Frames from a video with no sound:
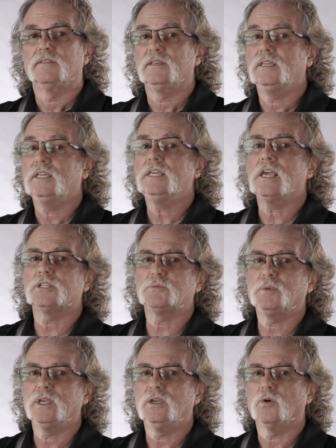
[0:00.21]
The
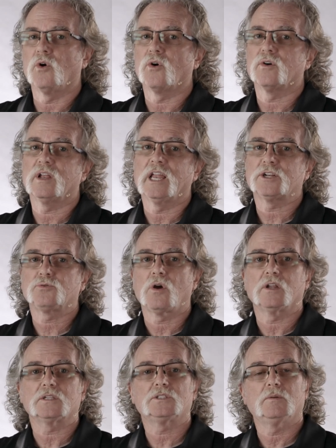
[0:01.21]
ESP, or
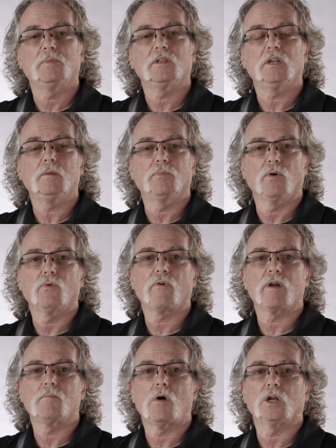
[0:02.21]
Electronic Stability
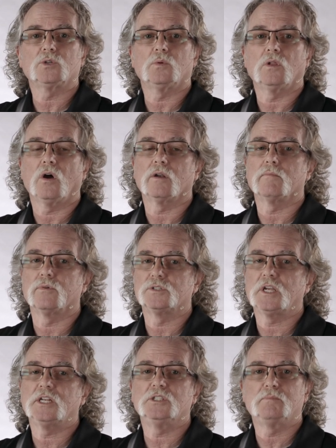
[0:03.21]
Program module on
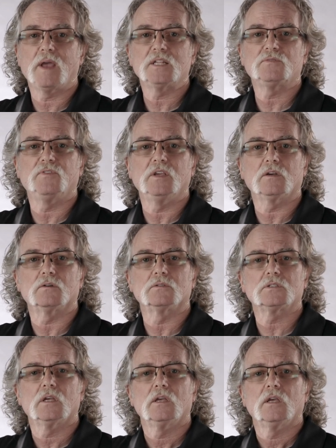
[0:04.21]
Mercedes Benz
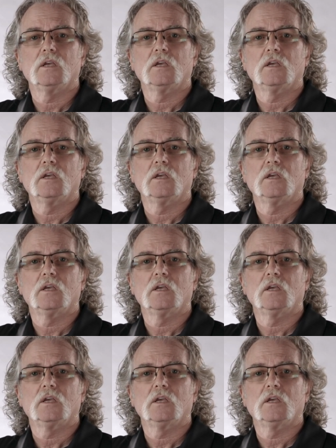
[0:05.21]
vehicles,